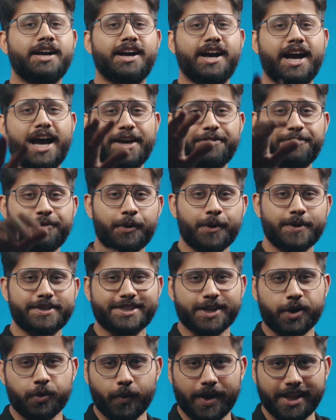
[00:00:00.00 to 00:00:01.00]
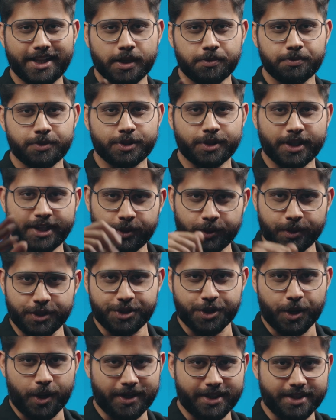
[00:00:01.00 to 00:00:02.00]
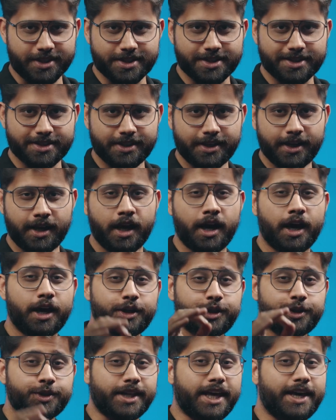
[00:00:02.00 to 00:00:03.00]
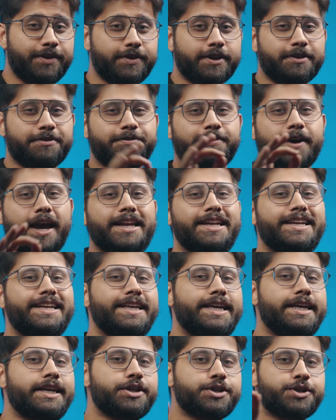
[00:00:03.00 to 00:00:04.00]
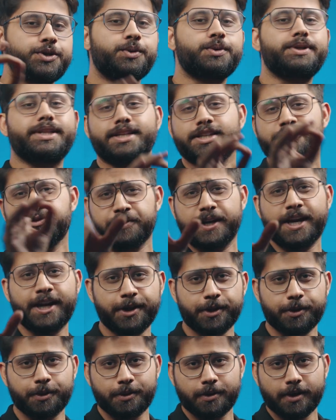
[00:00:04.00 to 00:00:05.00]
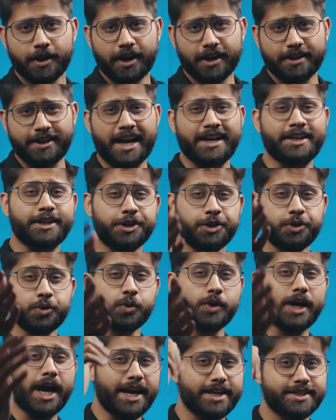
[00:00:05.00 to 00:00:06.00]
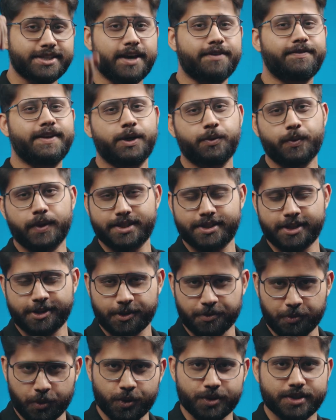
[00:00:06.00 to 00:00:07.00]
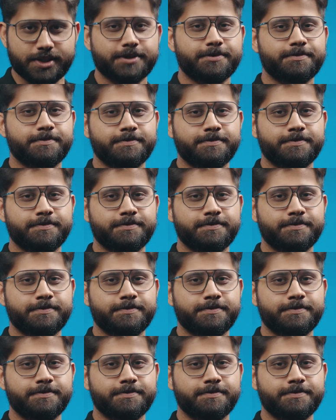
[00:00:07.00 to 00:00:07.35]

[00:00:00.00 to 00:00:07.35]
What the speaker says: Hi folks, welcome to Ditto Insurance. Today we are finally shooting a video that you guys have requested the most.